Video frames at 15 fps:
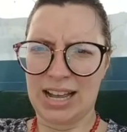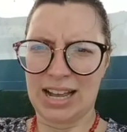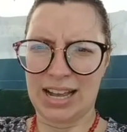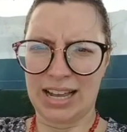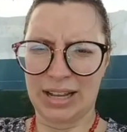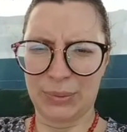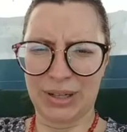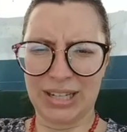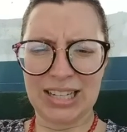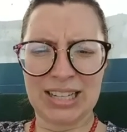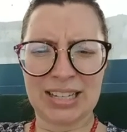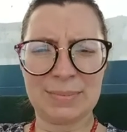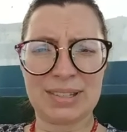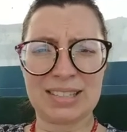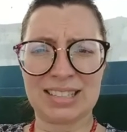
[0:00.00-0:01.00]
And when it
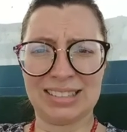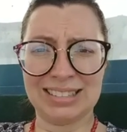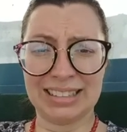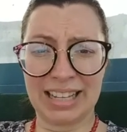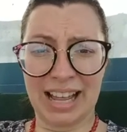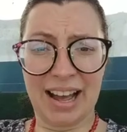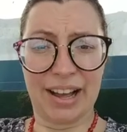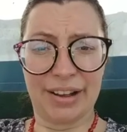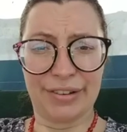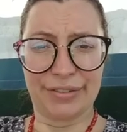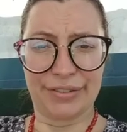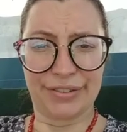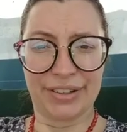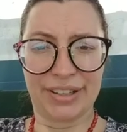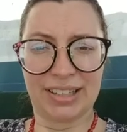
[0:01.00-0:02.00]
comes to love,
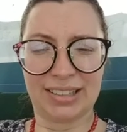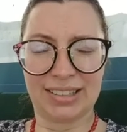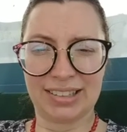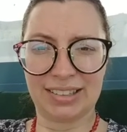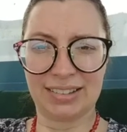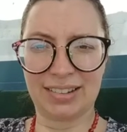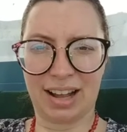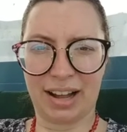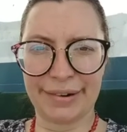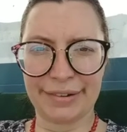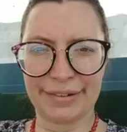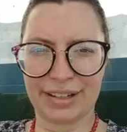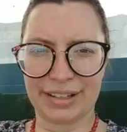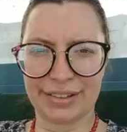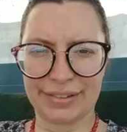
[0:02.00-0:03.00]
a lot of
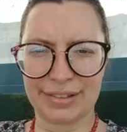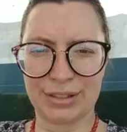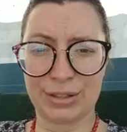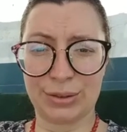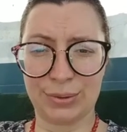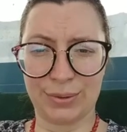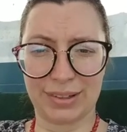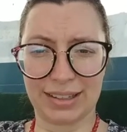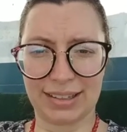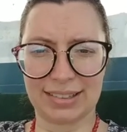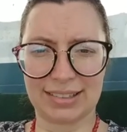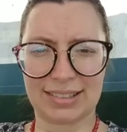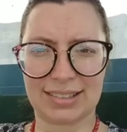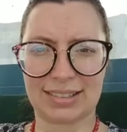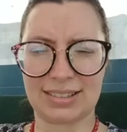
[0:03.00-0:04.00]
us do
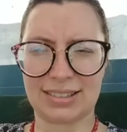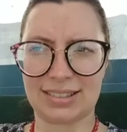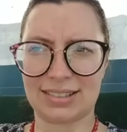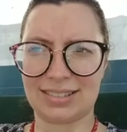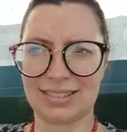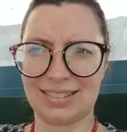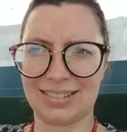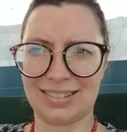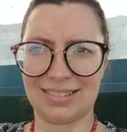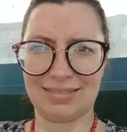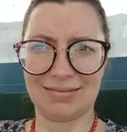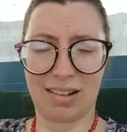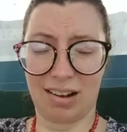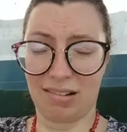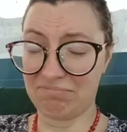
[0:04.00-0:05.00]
this
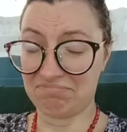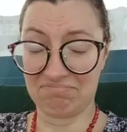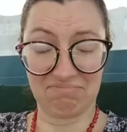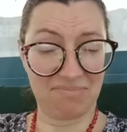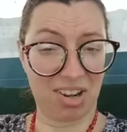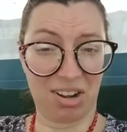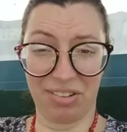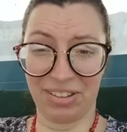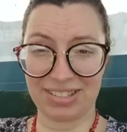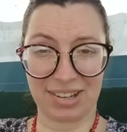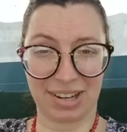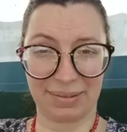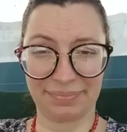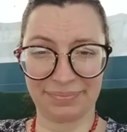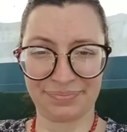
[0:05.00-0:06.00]
all the
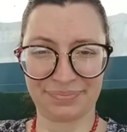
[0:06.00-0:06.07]
time.